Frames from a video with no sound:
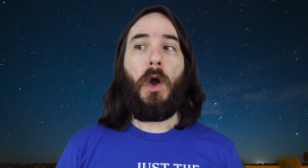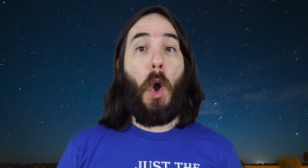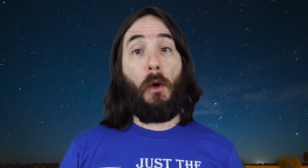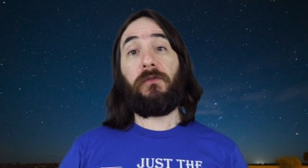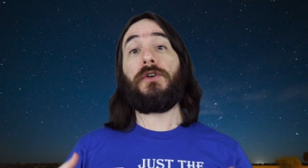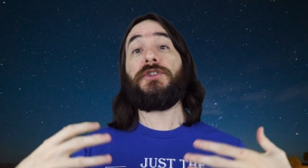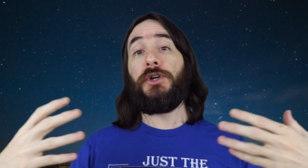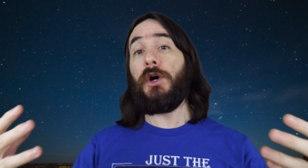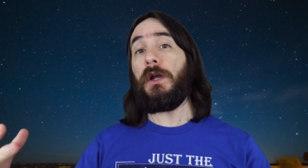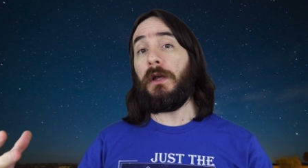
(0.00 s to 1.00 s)

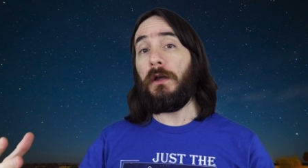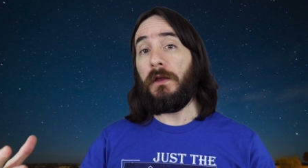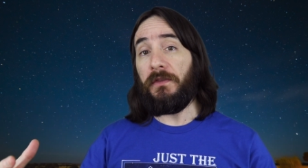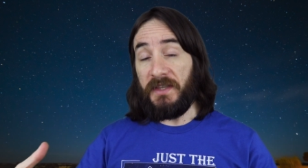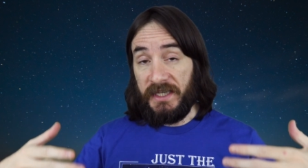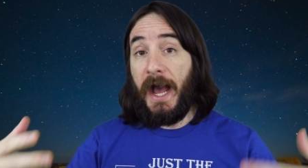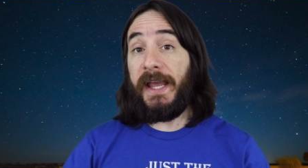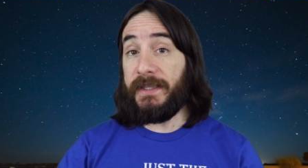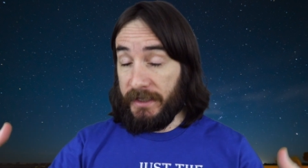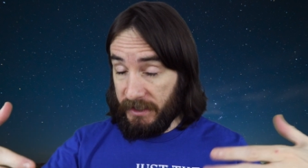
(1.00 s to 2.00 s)
overtook the
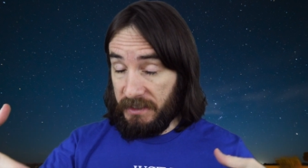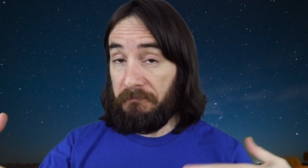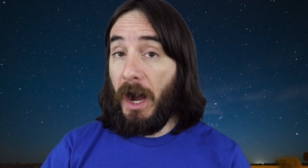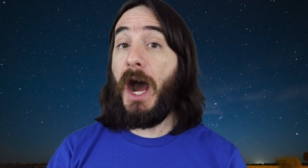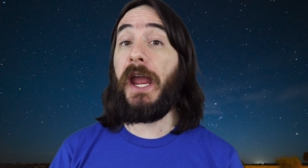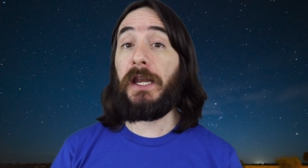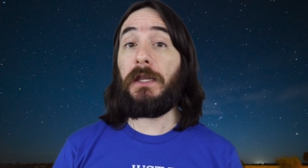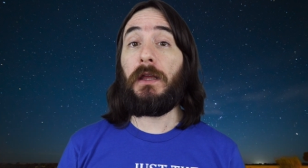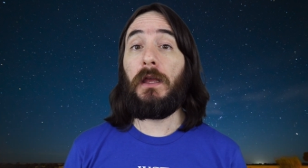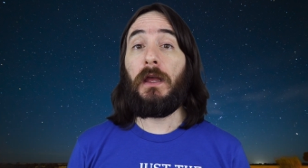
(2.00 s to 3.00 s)
scientist's mind,